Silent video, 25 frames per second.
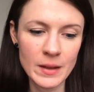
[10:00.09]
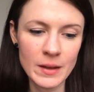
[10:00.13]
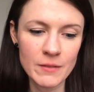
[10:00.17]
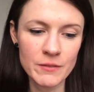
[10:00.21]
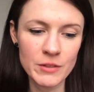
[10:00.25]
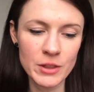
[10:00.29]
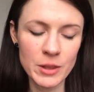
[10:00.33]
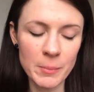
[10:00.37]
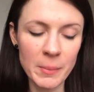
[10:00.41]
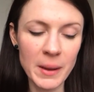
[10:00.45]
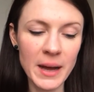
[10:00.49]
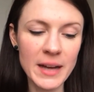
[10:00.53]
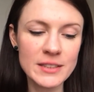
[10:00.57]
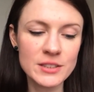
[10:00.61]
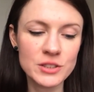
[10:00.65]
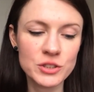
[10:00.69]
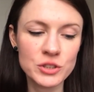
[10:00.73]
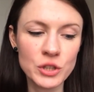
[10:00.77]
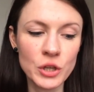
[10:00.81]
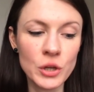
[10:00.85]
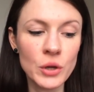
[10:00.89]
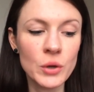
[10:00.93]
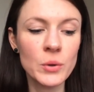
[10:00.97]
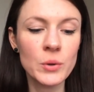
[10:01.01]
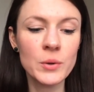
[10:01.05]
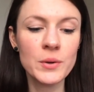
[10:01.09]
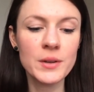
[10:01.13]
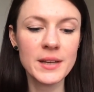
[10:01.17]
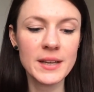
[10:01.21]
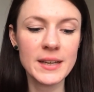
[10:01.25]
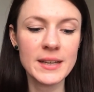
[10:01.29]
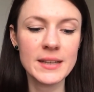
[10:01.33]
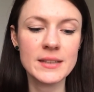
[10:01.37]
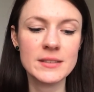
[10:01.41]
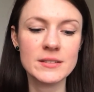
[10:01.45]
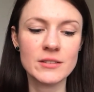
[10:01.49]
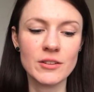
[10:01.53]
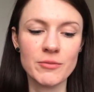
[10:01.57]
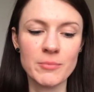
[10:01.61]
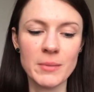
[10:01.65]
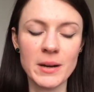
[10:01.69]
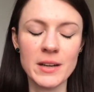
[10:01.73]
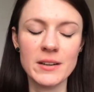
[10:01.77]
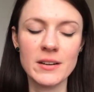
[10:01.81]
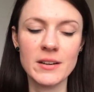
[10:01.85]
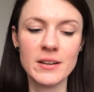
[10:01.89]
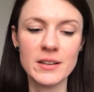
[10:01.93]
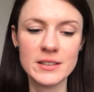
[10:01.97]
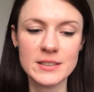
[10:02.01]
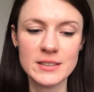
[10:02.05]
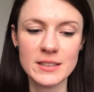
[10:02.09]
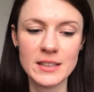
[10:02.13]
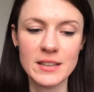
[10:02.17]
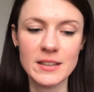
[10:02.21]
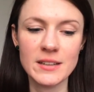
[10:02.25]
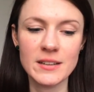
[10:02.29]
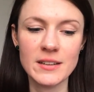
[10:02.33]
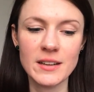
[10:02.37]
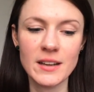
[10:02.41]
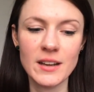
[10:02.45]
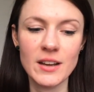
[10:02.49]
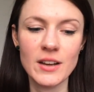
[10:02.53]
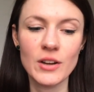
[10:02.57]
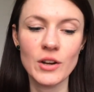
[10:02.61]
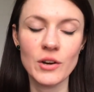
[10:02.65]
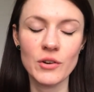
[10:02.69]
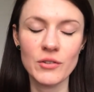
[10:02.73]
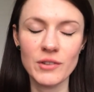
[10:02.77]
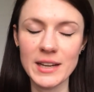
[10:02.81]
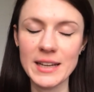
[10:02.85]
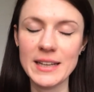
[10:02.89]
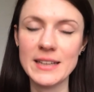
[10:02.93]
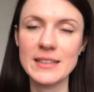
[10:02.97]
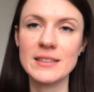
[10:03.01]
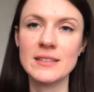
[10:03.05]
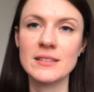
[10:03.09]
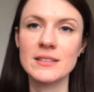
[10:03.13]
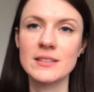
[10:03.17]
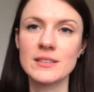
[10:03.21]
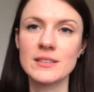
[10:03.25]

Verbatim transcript: for the past two years of my nursing career